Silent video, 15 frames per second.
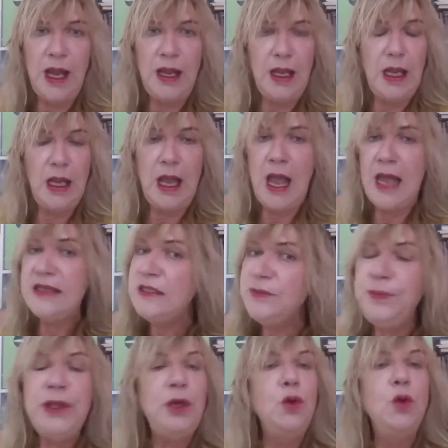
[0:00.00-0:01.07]
I I
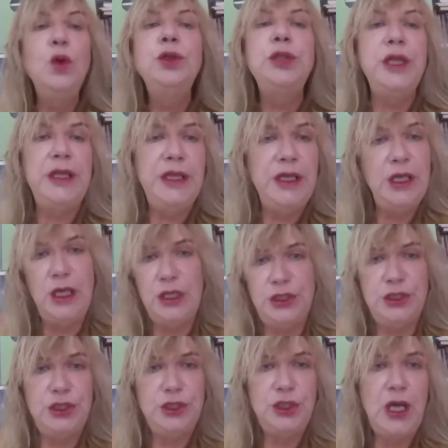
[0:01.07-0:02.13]
speak good English.